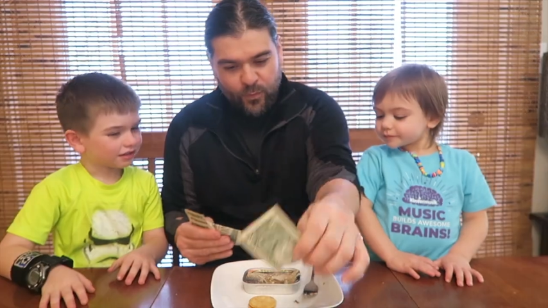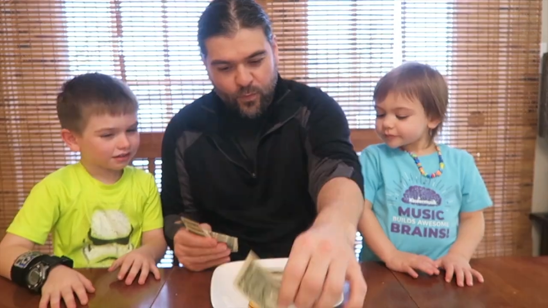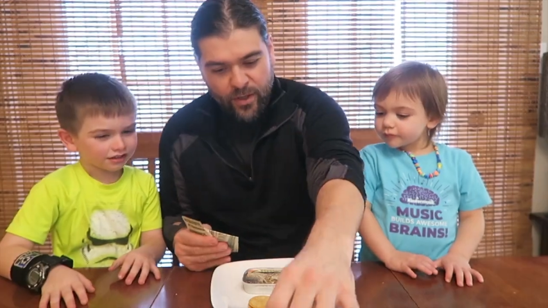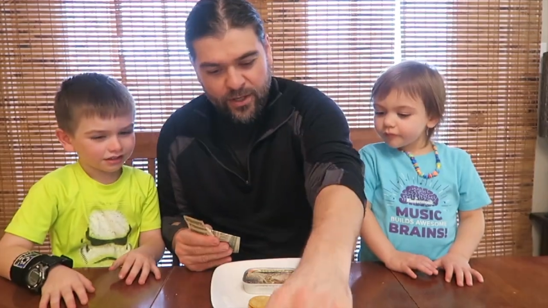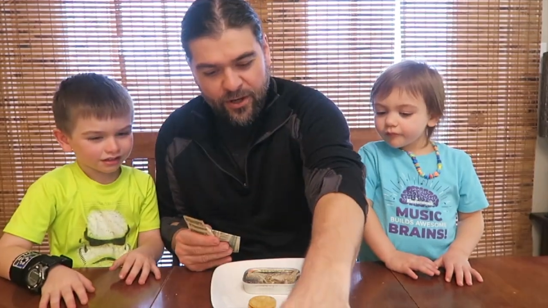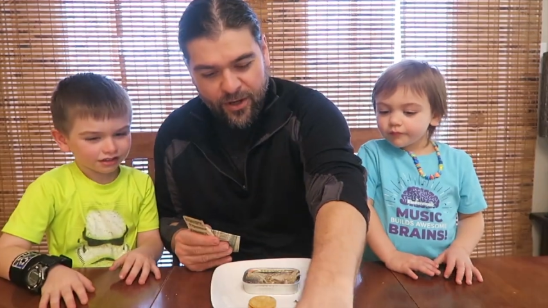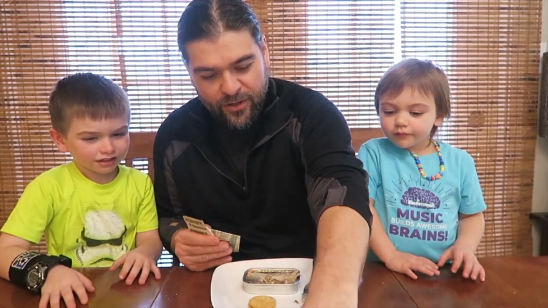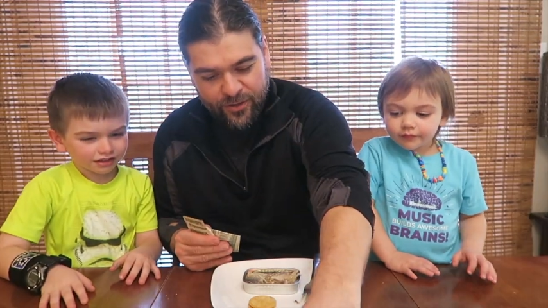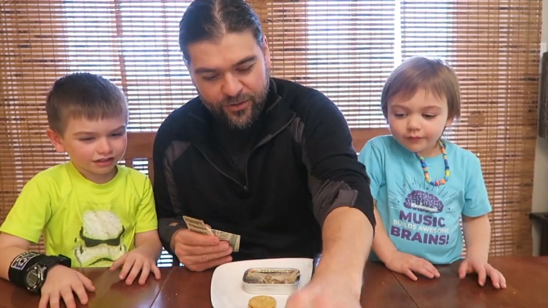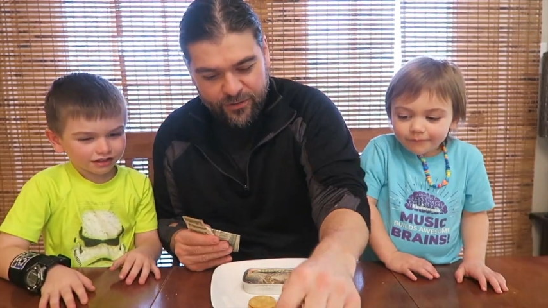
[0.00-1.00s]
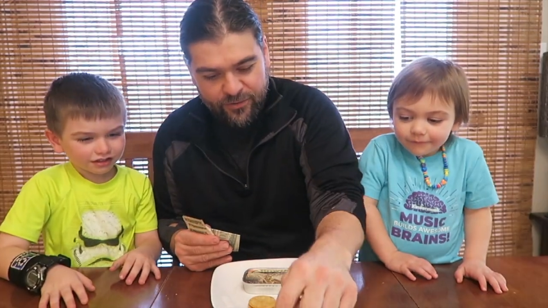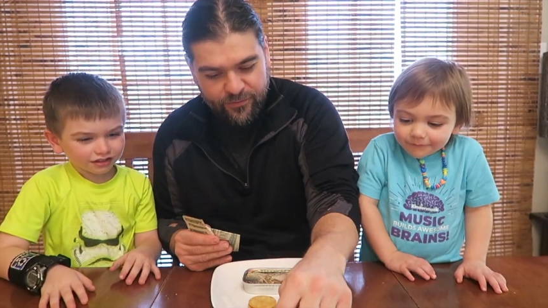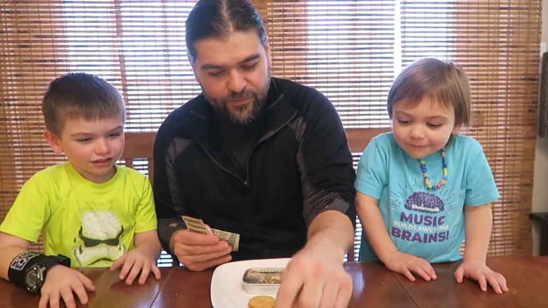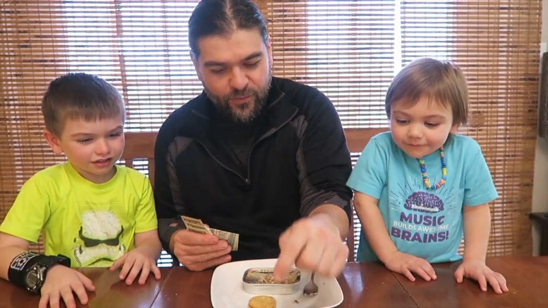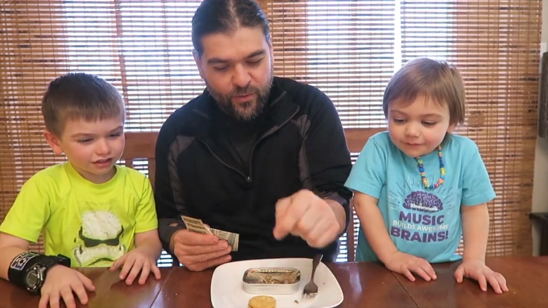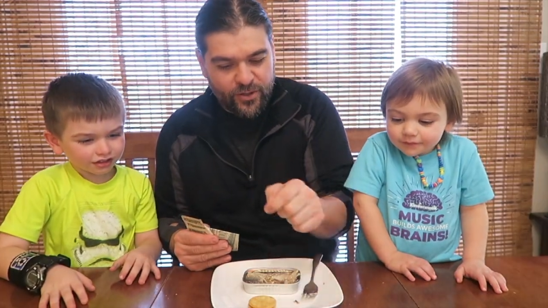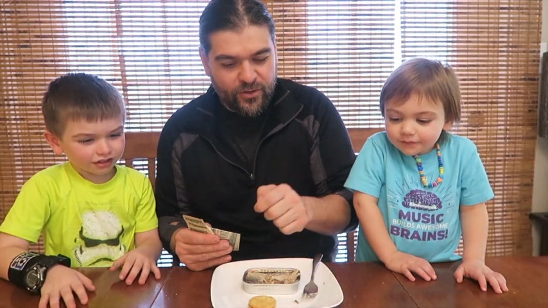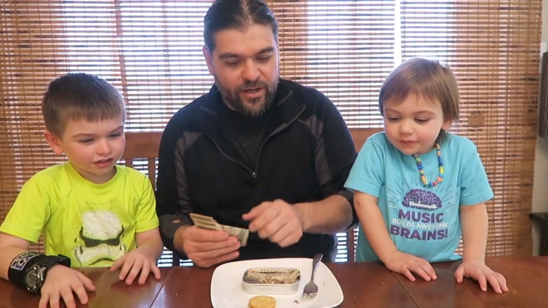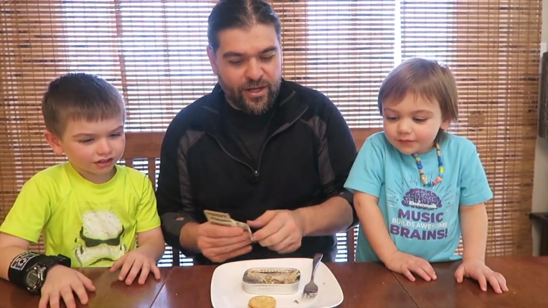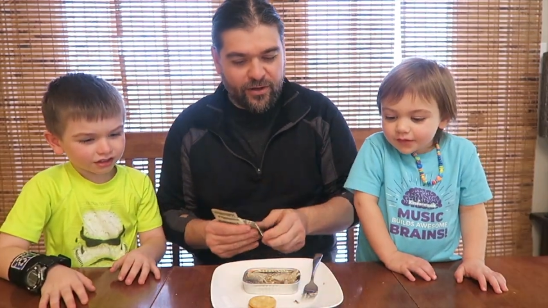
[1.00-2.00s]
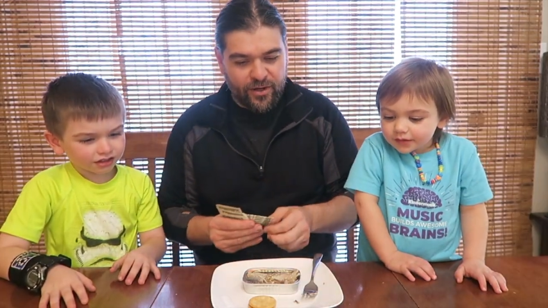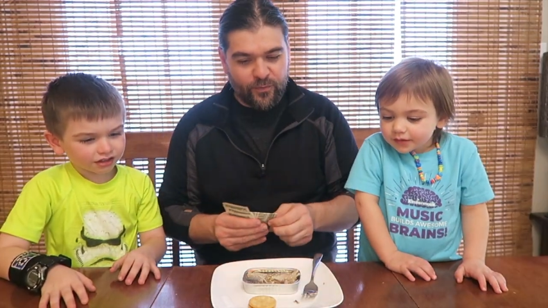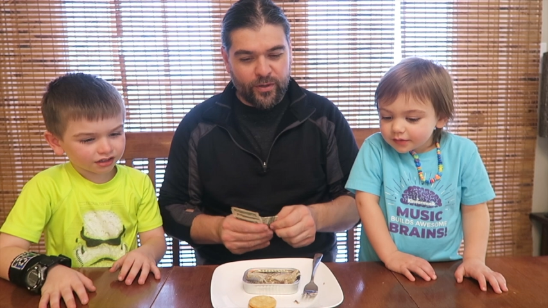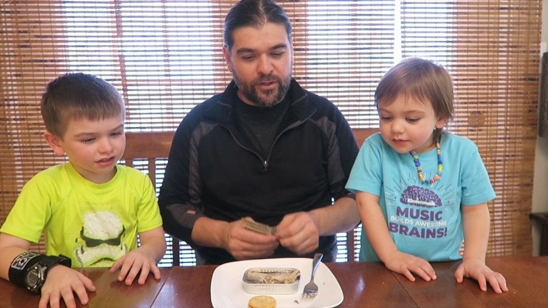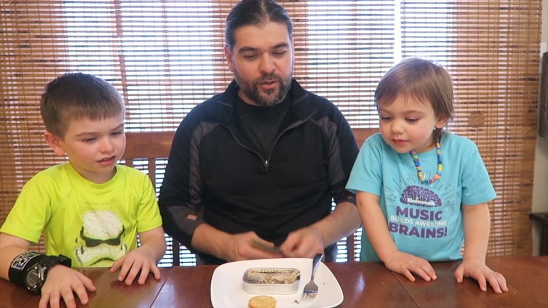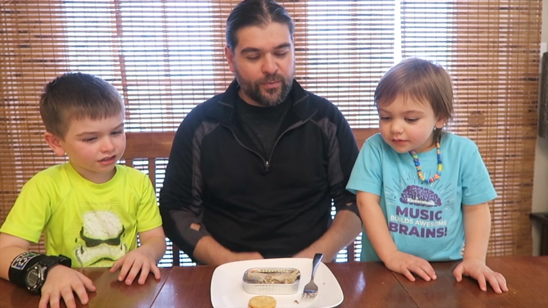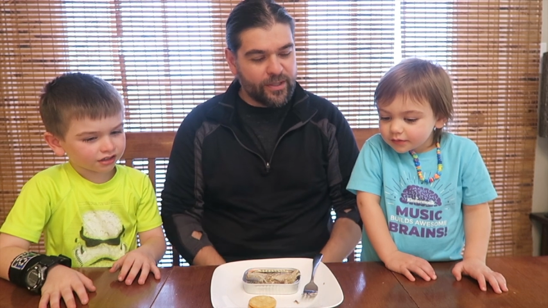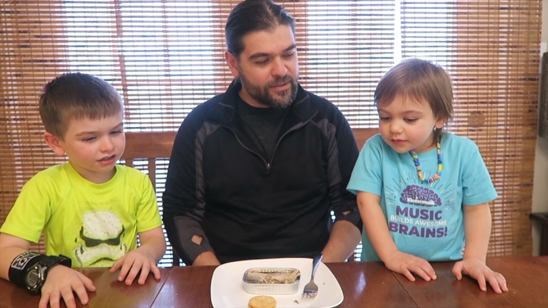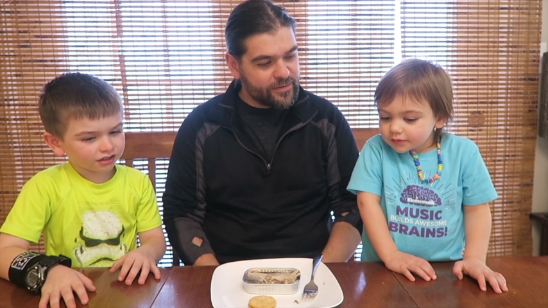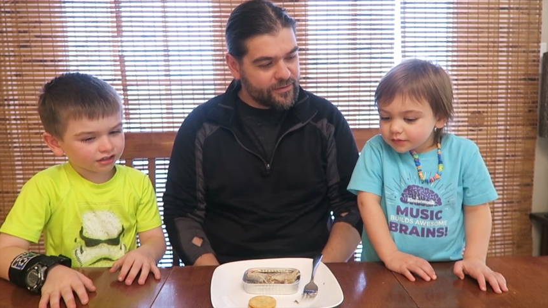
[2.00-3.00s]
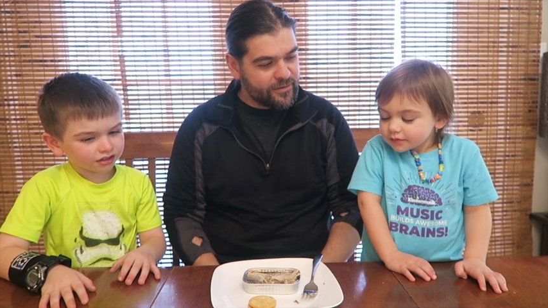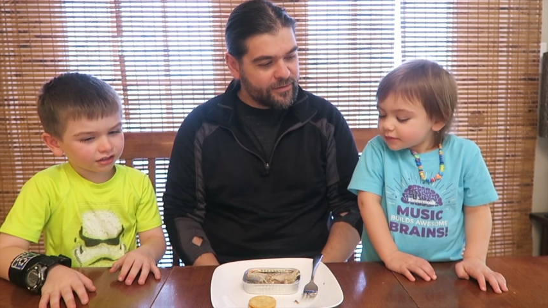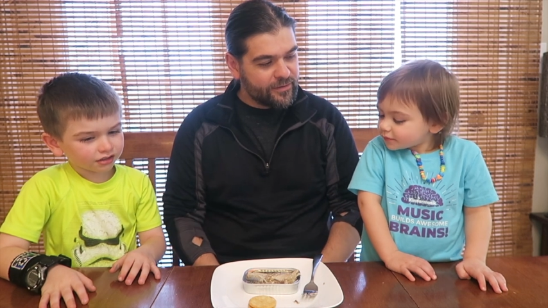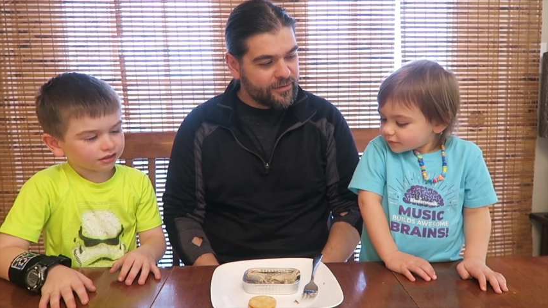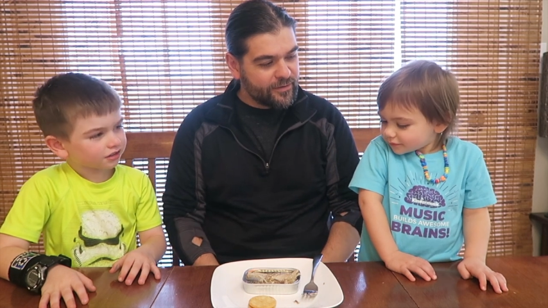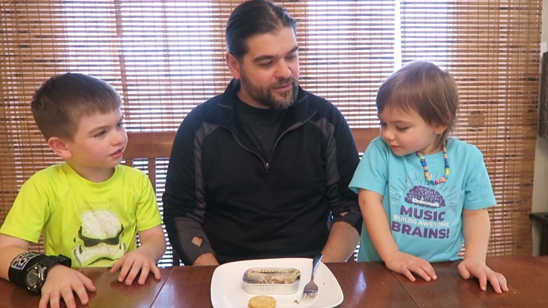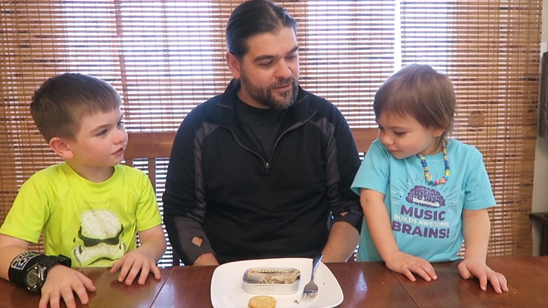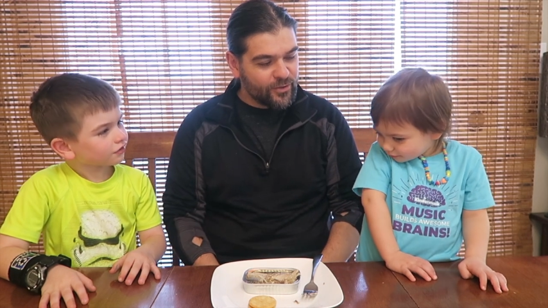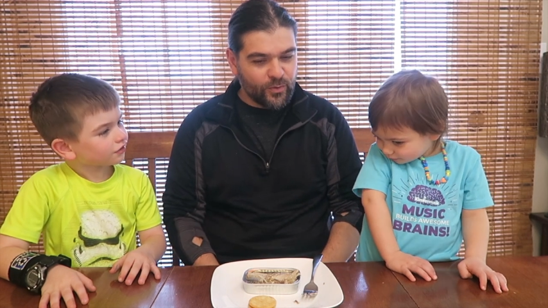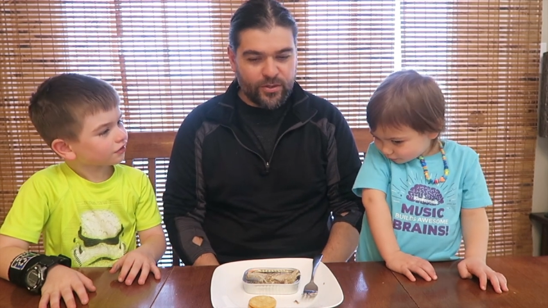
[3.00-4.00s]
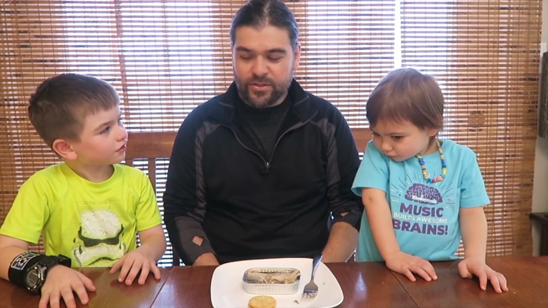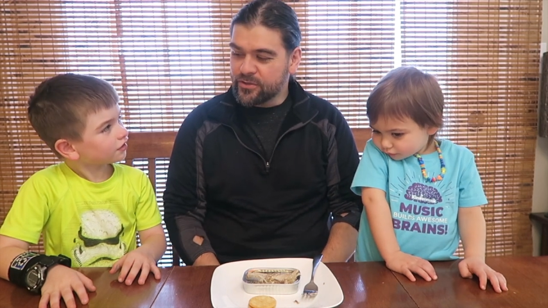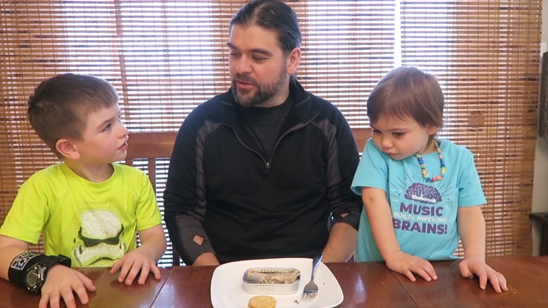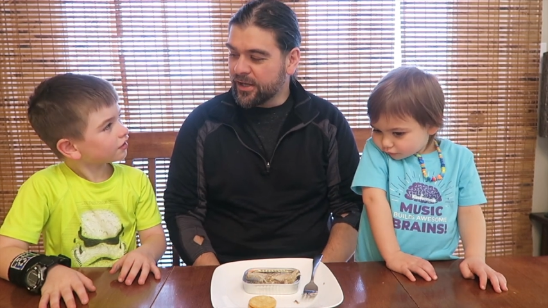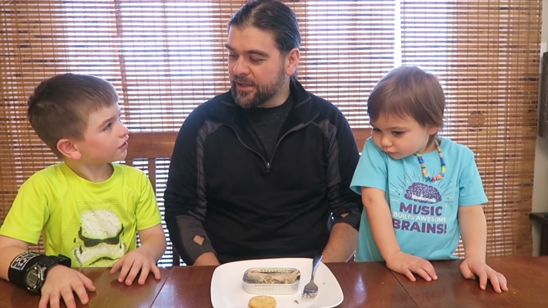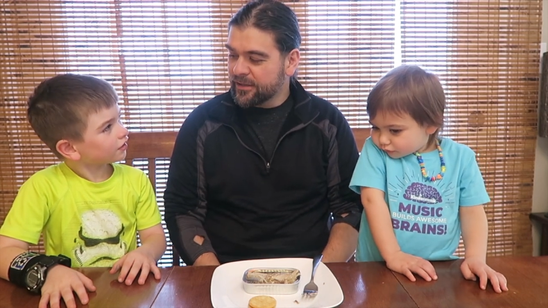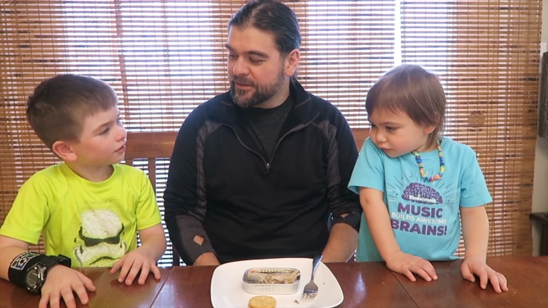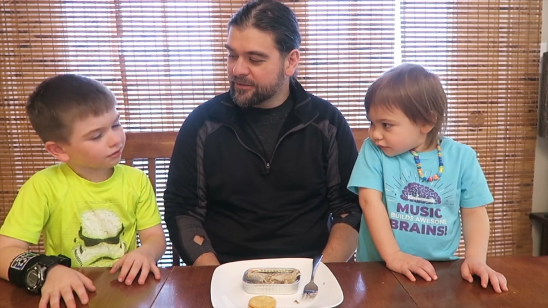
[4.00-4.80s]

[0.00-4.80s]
Speaker 1: One dollar for one cracker and one little piece. Who wants to try it?